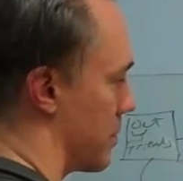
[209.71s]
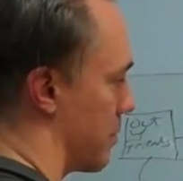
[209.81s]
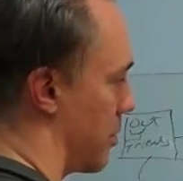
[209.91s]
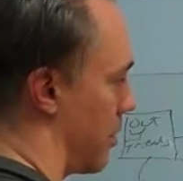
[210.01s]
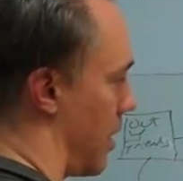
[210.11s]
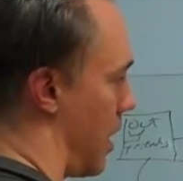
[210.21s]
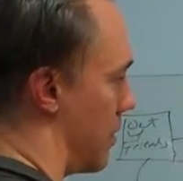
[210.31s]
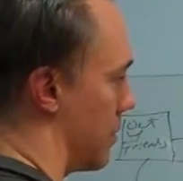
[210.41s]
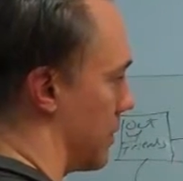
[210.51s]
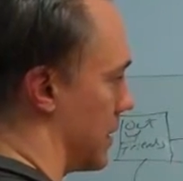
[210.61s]
there's
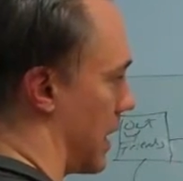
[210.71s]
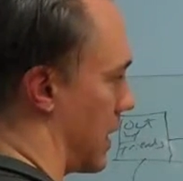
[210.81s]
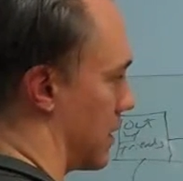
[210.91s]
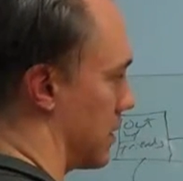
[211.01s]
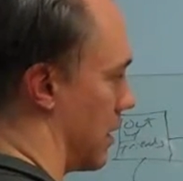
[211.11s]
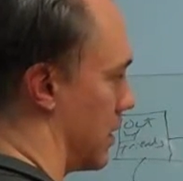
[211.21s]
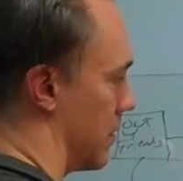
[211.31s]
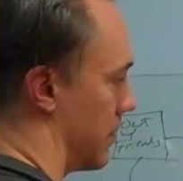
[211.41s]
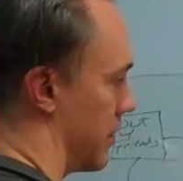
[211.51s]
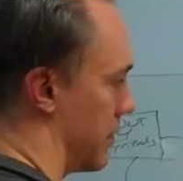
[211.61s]
probably not a ton
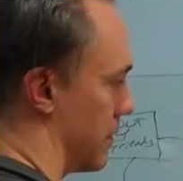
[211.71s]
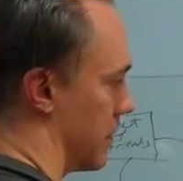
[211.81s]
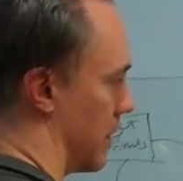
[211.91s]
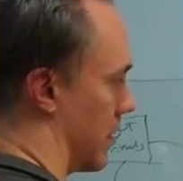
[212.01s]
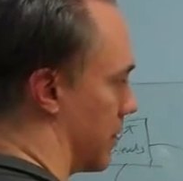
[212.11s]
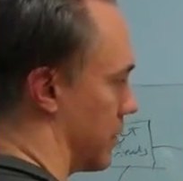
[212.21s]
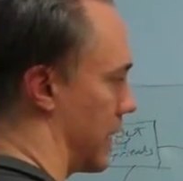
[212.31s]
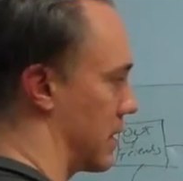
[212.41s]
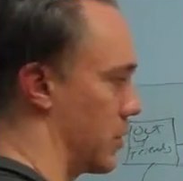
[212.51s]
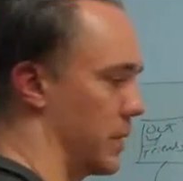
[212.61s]
of
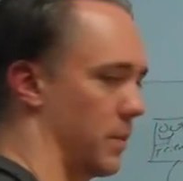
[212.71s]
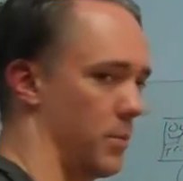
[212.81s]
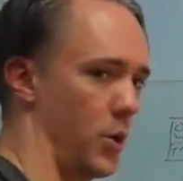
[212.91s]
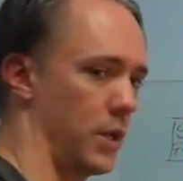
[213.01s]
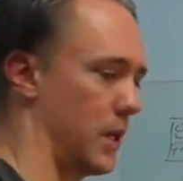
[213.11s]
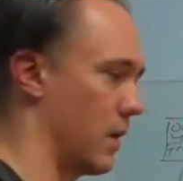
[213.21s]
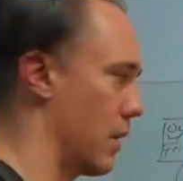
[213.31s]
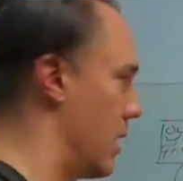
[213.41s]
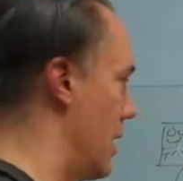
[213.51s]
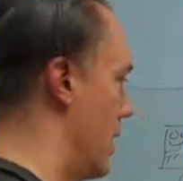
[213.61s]
links that we can put here.